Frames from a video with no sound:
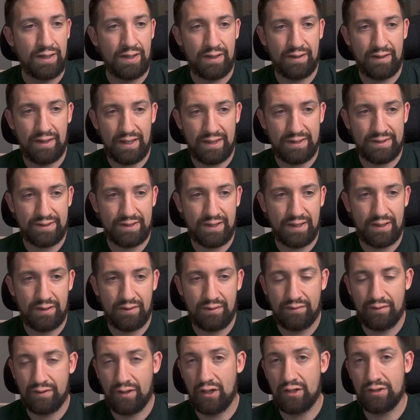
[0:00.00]
That
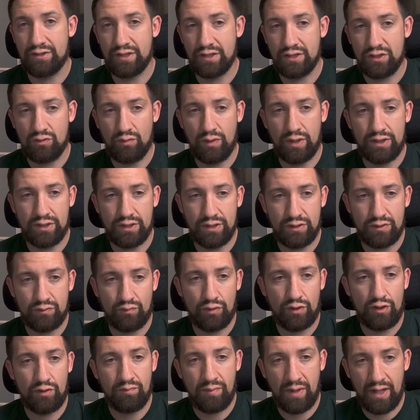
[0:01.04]
said, there are situations
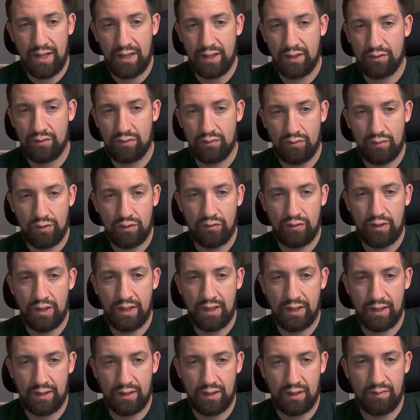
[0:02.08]
where you might include
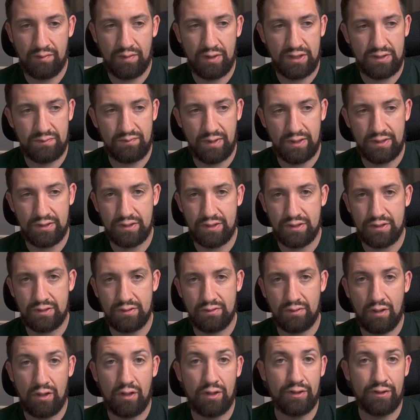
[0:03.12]
cleaning income and
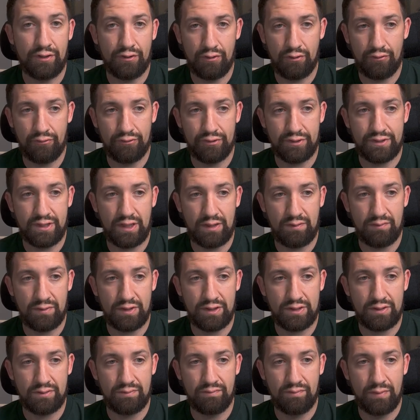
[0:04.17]
expenses on your owner
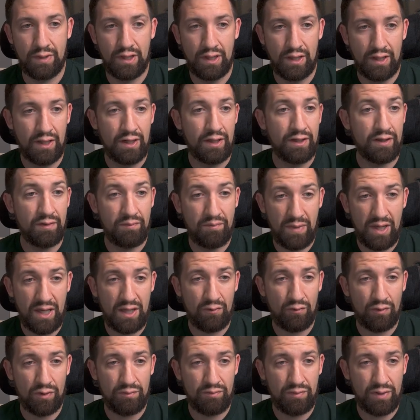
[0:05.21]
statements. The
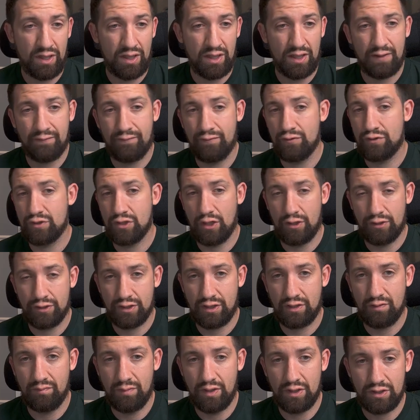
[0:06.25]
main one being if you charge a
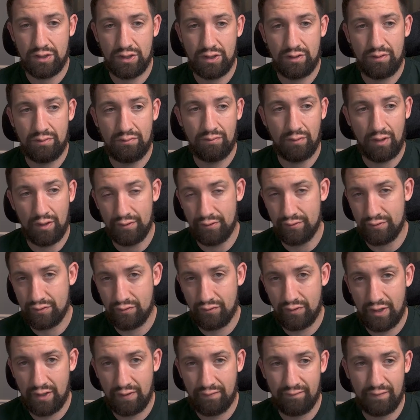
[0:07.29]
commission on those
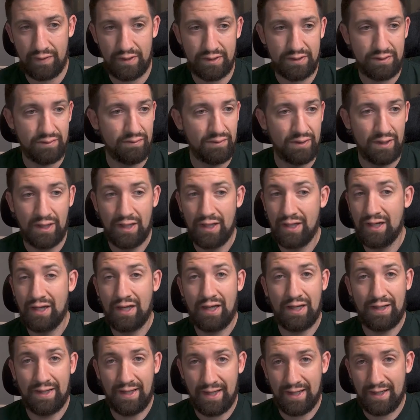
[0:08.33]
cleaning fees.
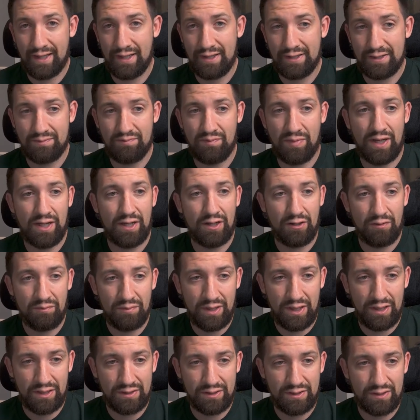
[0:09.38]
In that case, by all
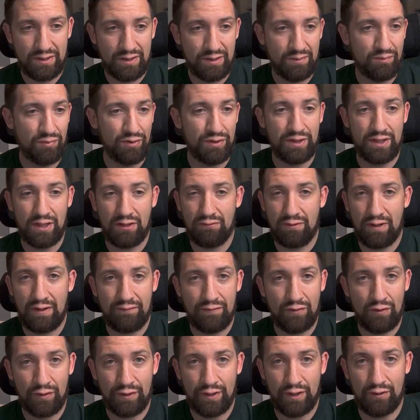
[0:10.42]
means, put that
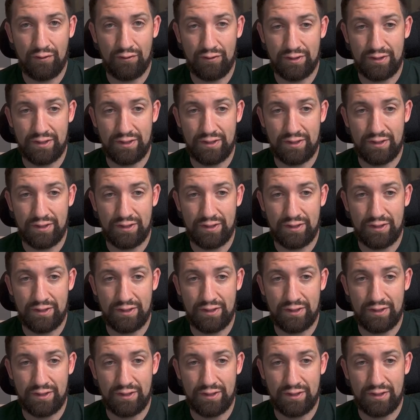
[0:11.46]
revenue on the owner